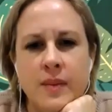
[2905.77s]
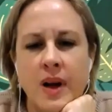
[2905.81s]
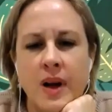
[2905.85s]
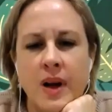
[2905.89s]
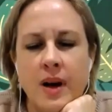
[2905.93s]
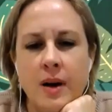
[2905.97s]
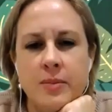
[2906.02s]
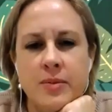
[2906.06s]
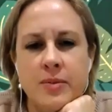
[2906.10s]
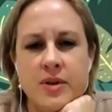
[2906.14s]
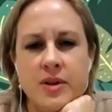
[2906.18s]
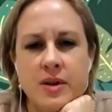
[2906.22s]

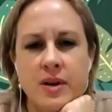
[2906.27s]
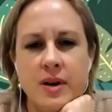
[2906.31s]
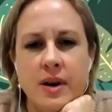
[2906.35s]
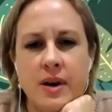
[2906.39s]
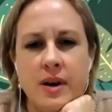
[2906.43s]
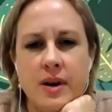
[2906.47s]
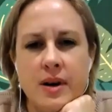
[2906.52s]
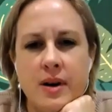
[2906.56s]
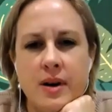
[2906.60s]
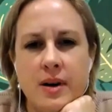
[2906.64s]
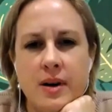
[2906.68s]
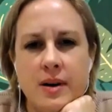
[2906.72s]
Helps you. Your
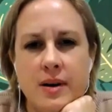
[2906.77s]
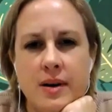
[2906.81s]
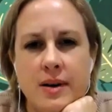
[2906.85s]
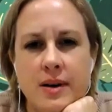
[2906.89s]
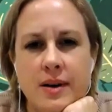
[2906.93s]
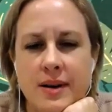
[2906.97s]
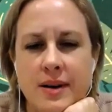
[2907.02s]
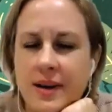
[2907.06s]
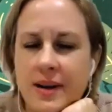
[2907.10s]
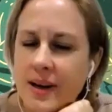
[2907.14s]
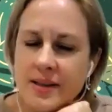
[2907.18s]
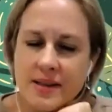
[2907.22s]
question?
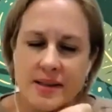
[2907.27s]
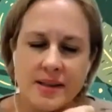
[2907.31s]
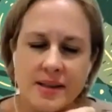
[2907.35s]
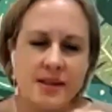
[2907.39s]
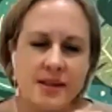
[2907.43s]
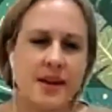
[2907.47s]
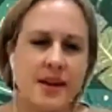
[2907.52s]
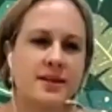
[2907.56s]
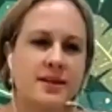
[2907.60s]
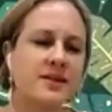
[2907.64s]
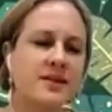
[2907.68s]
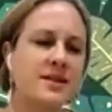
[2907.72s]
Yes, it
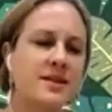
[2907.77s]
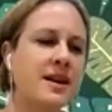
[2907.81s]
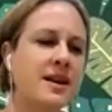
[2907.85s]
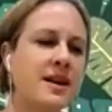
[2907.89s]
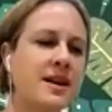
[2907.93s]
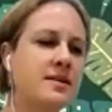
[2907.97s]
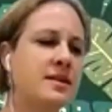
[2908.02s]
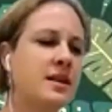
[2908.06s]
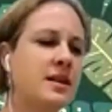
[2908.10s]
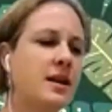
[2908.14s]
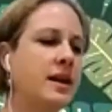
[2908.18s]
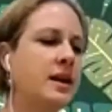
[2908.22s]
does. It
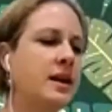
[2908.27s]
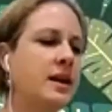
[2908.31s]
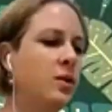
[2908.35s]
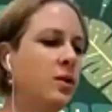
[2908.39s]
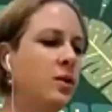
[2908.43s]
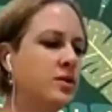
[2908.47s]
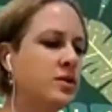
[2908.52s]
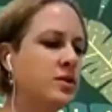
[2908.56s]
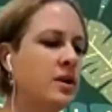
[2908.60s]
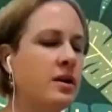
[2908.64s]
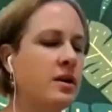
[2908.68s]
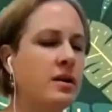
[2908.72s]
sounds like
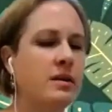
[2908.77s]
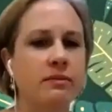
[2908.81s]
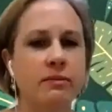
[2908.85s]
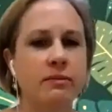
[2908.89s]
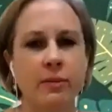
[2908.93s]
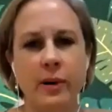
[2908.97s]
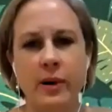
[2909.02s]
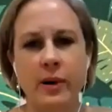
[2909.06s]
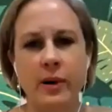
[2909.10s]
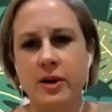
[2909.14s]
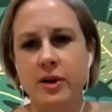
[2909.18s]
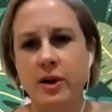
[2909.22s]
also
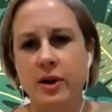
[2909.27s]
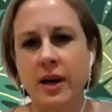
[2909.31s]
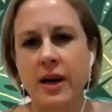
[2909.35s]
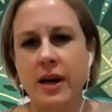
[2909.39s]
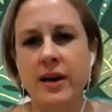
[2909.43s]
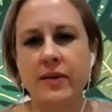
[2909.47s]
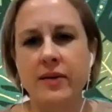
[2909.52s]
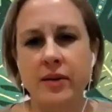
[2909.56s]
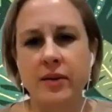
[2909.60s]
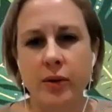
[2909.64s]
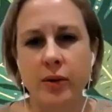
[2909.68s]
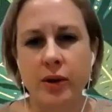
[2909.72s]
when you
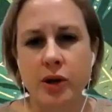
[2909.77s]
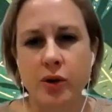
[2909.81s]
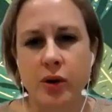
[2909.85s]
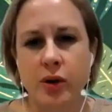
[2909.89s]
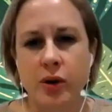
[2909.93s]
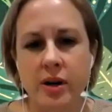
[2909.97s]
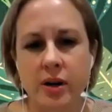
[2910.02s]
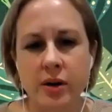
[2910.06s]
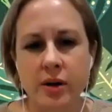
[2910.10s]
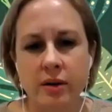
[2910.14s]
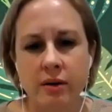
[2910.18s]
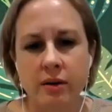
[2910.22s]
leave the
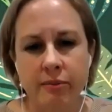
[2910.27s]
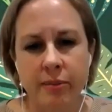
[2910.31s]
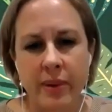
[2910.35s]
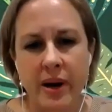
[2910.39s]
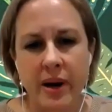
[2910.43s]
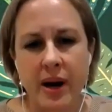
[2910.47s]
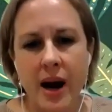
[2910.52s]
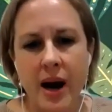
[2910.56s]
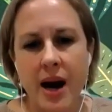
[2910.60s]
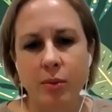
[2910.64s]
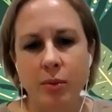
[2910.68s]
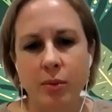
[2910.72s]
retreat, you're
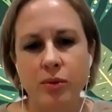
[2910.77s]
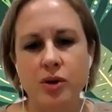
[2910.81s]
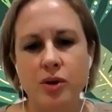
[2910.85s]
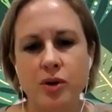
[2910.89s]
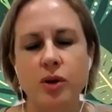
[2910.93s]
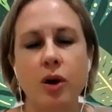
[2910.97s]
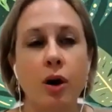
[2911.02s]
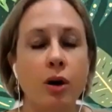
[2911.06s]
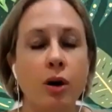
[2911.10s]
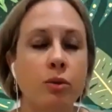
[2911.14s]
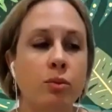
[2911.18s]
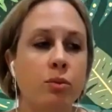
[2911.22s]
better able to
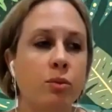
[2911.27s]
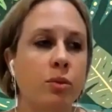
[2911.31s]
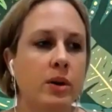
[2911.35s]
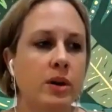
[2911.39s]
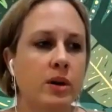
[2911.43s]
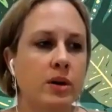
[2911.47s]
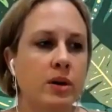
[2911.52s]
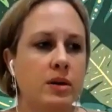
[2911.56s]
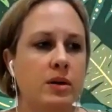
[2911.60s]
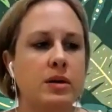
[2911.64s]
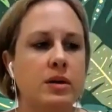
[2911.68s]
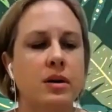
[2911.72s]
cope
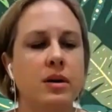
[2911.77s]
with